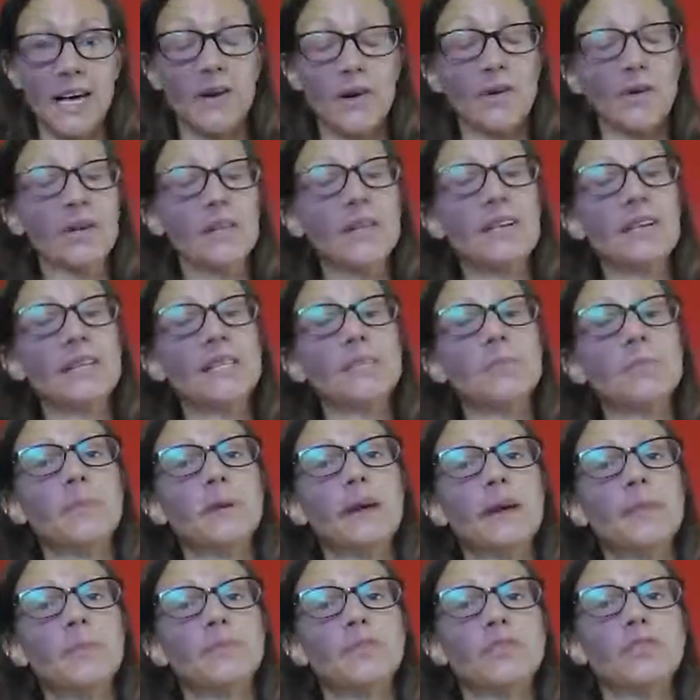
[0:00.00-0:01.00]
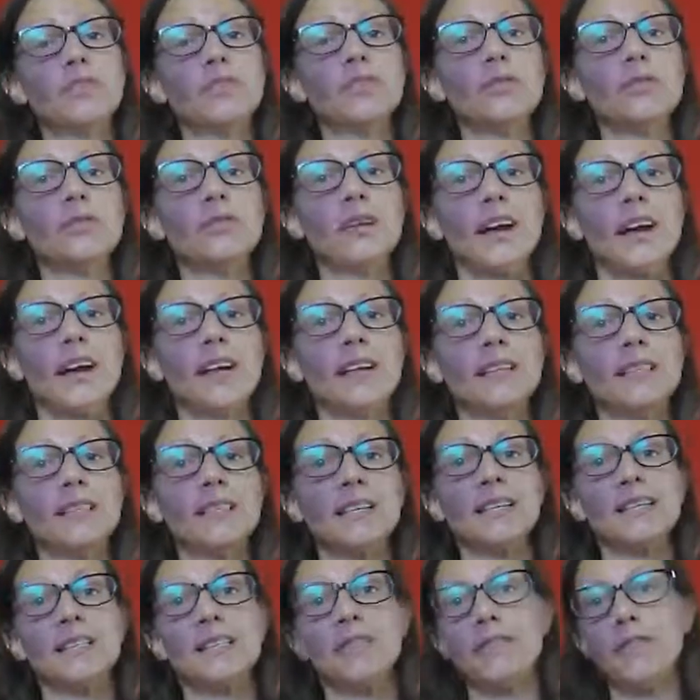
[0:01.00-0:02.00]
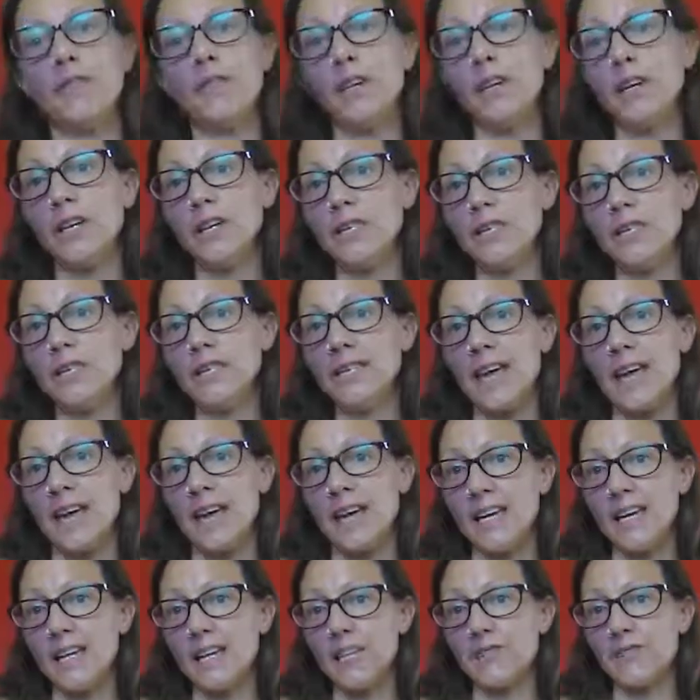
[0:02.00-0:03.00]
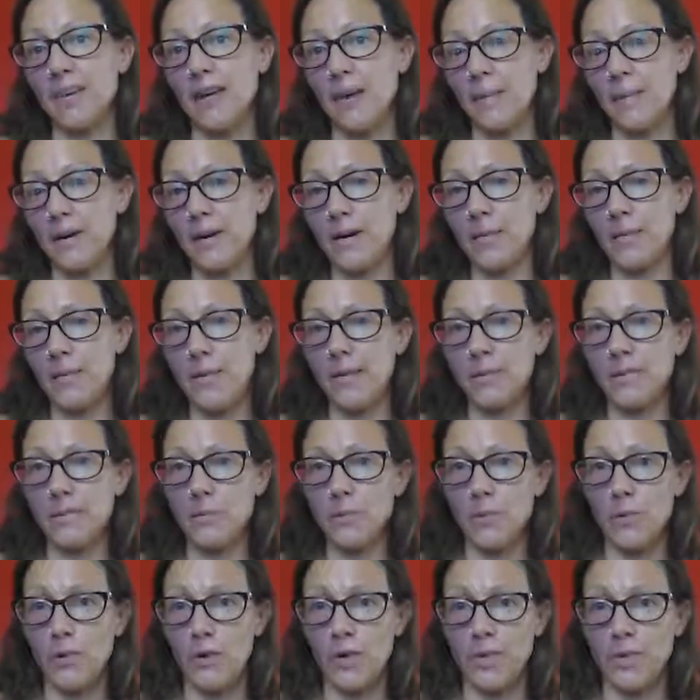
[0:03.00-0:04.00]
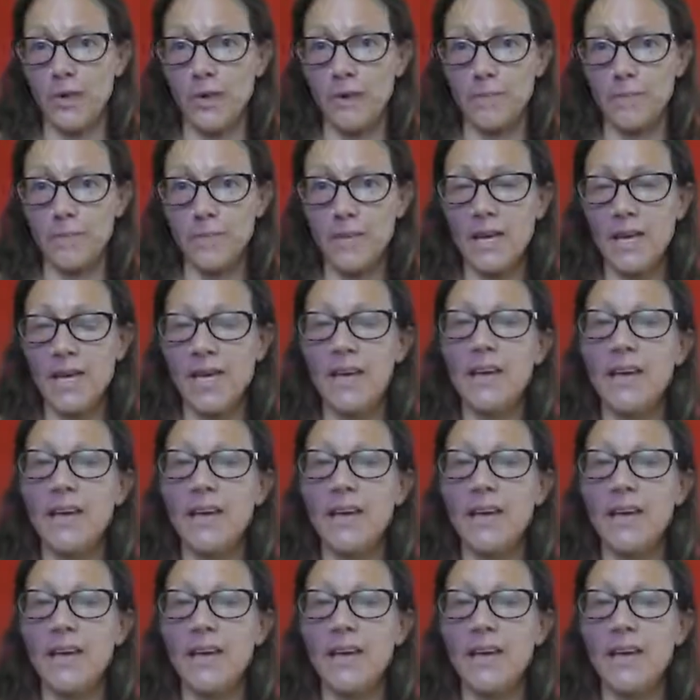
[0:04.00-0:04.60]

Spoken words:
I need to be able to do that as a first stage of Kappalabhati breathing.